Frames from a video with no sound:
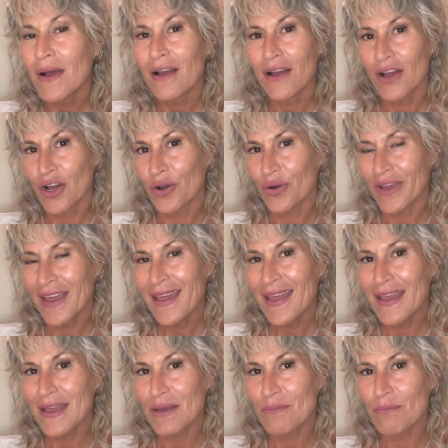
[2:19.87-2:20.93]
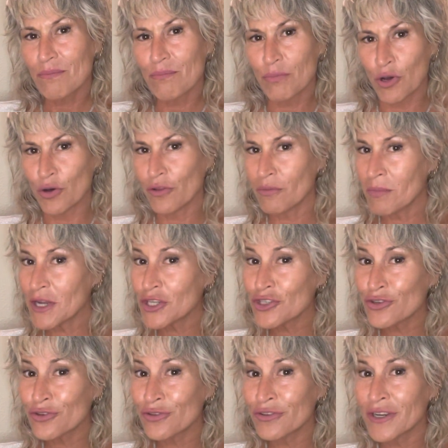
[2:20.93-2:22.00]
okay, both my
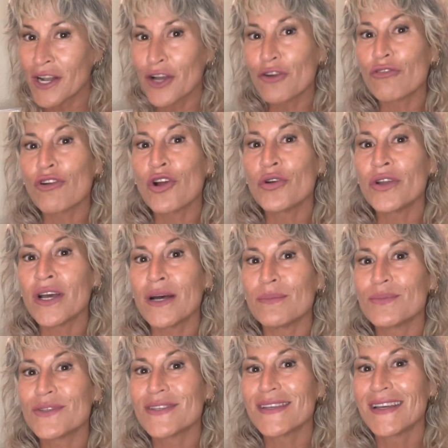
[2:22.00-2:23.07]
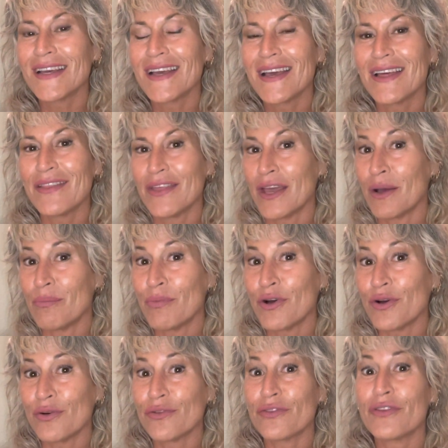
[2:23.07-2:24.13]
children are grown-ups. They are
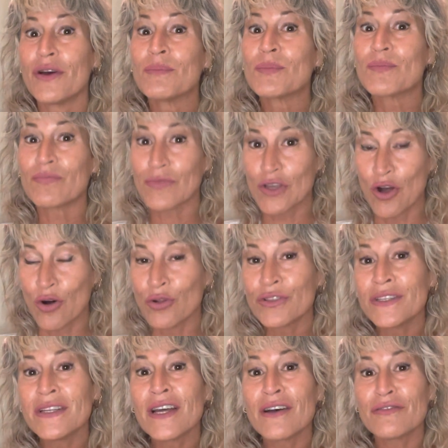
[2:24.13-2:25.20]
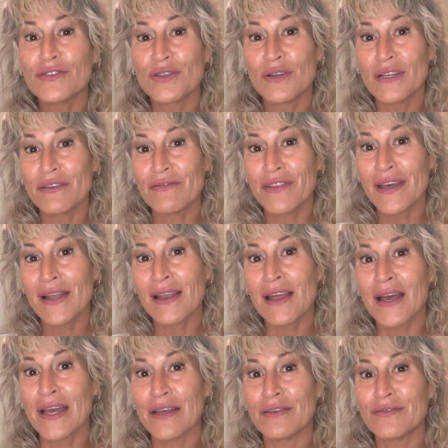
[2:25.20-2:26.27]
both old enough to live their
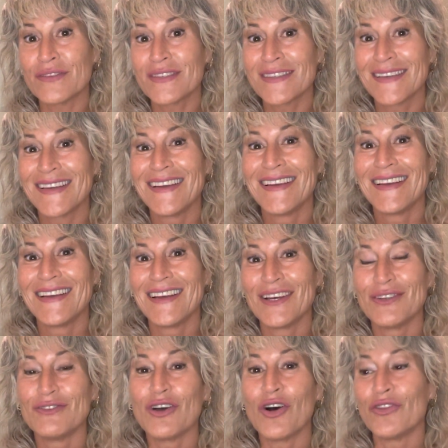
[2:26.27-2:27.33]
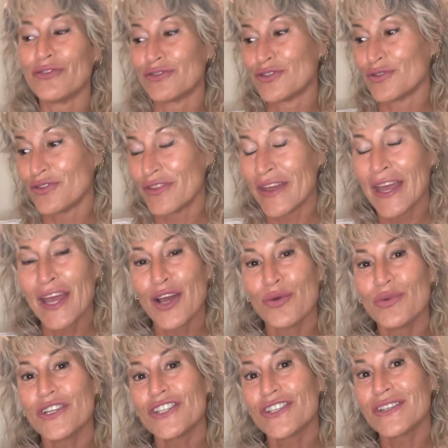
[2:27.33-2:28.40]
lives. On to their
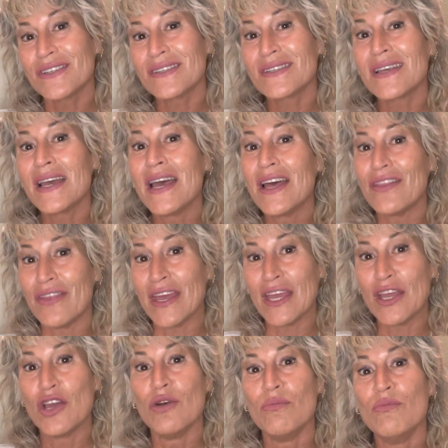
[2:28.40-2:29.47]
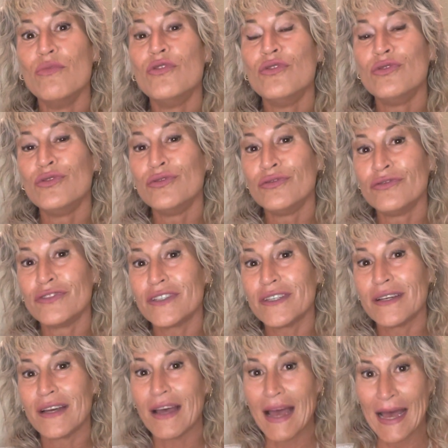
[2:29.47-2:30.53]
wishes, they moved
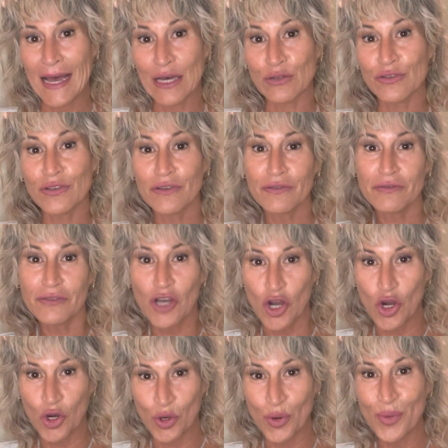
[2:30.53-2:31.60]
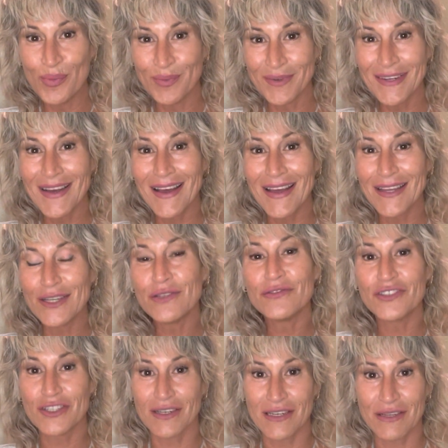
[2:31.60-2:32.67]
out of home, kind of, to
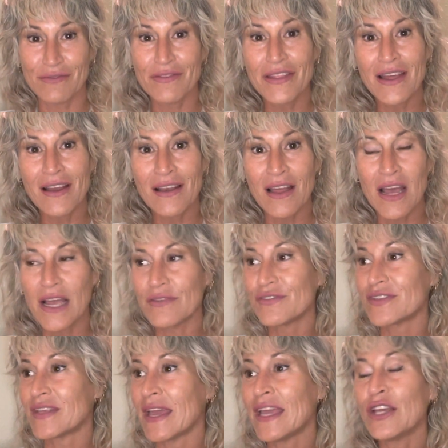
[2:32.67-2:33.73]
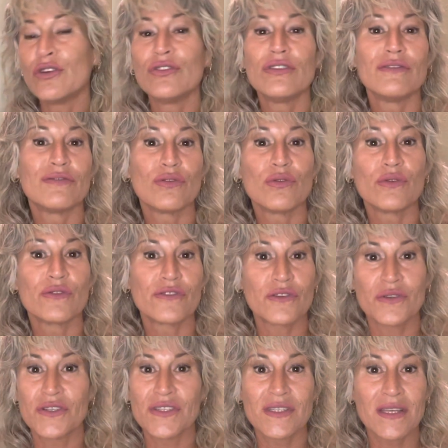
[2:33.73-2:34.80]
live their lives. They could have also
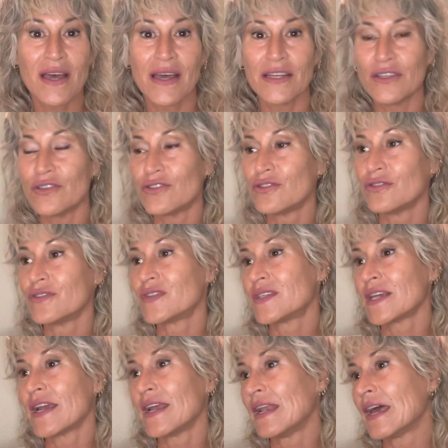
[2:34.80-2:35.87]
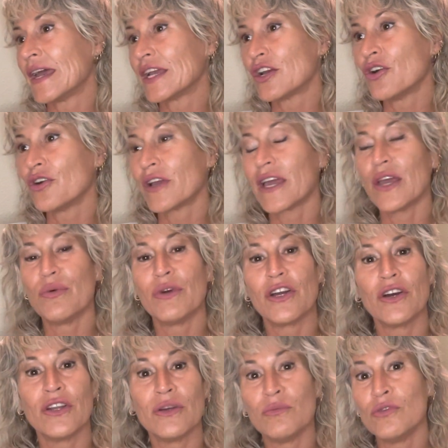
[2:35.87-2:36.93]
decided to say, like, okay, we're going
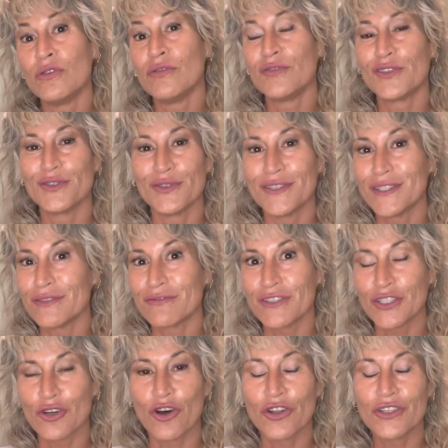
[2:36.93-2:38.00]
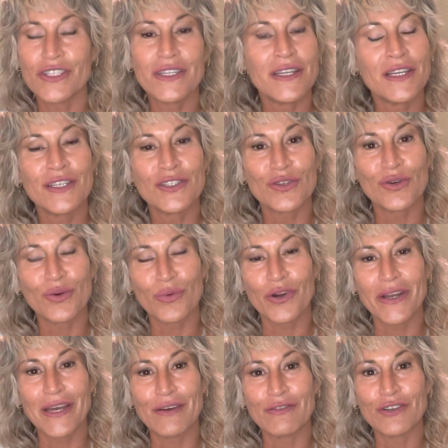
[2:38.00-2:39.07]
to move to a different continent or
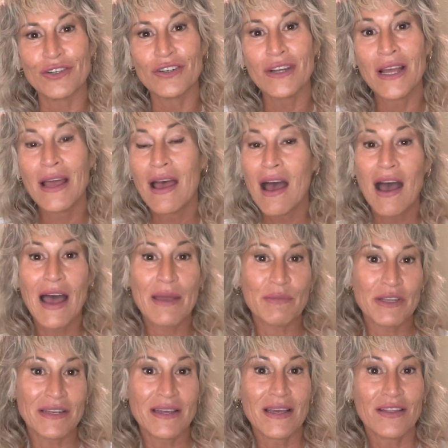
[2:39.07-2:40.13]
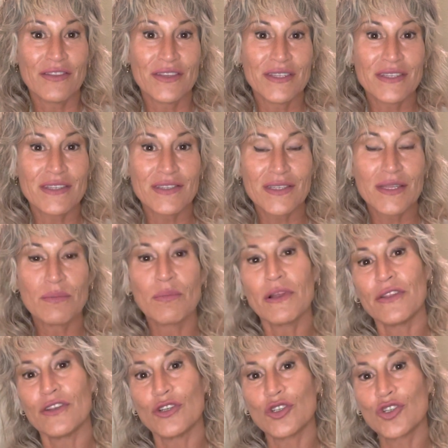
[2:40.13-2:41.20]
whatever. I mean, this is simply
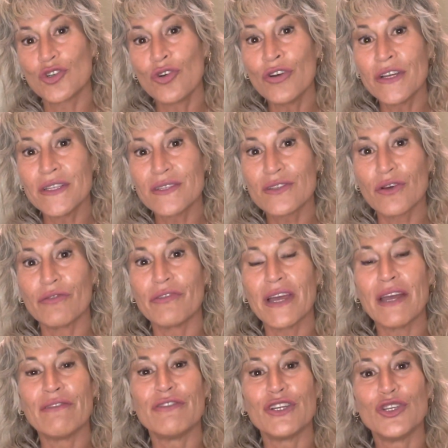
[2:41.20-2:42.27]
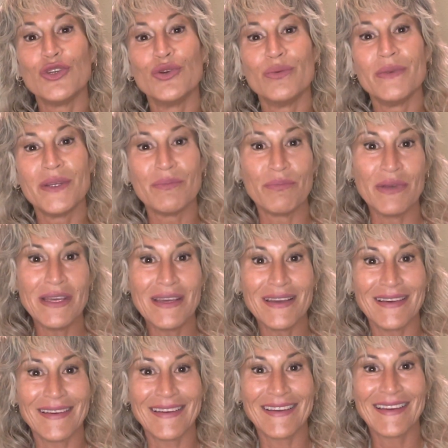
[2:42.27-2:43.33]
the choice of every human
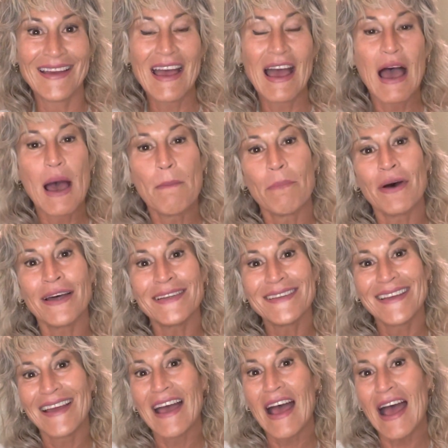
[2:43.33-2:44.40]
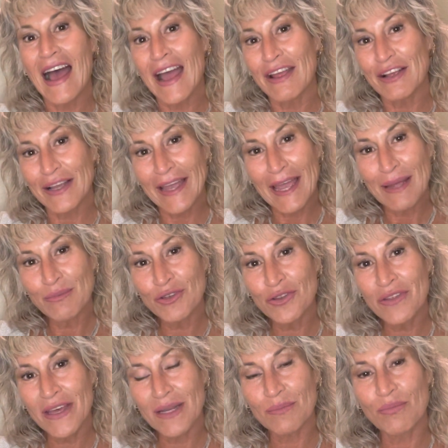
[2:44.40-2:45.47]
being. But I came to
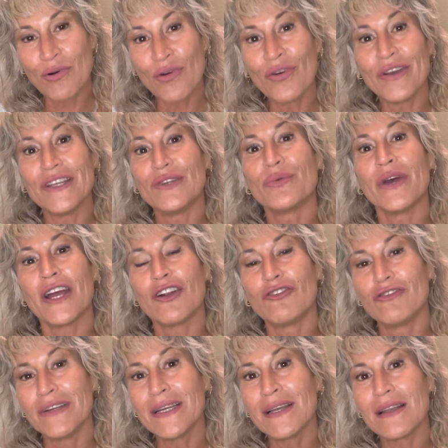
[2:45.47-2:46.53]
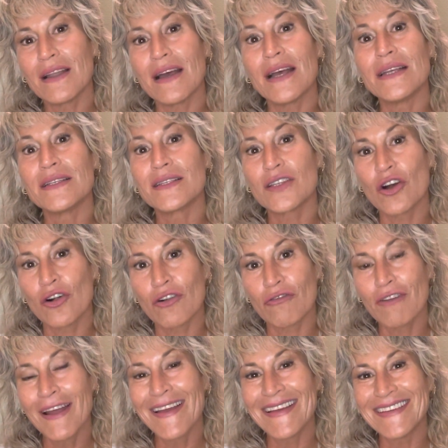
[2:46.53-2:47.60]
that point where I realized, all
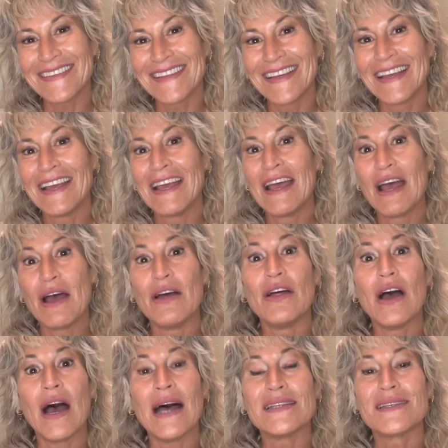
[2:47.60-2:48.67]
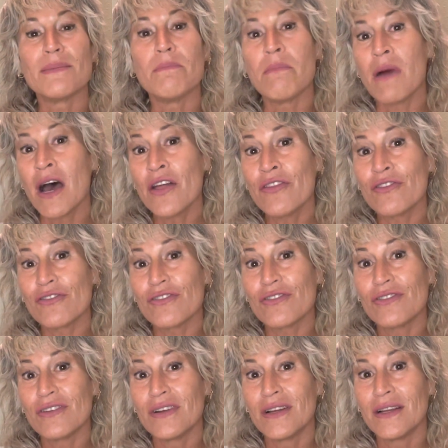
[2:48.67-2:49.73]
right, as a mother,
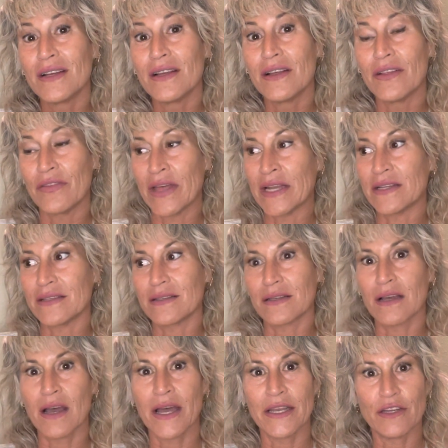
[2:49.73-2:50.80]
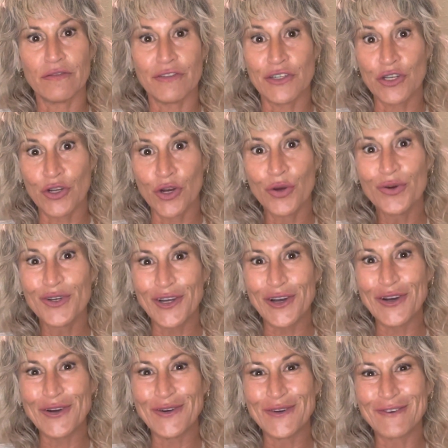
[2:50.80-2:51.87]
that is a kind of a
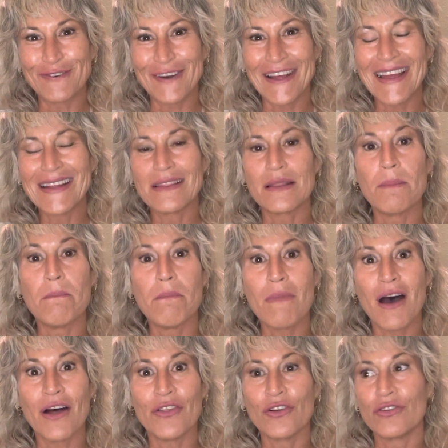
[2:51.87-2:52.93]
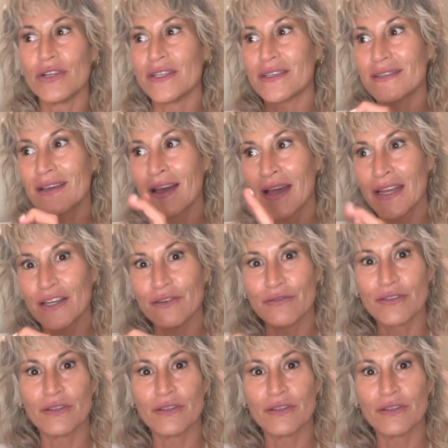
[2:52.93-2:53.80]
no-go, right? The mother is kind of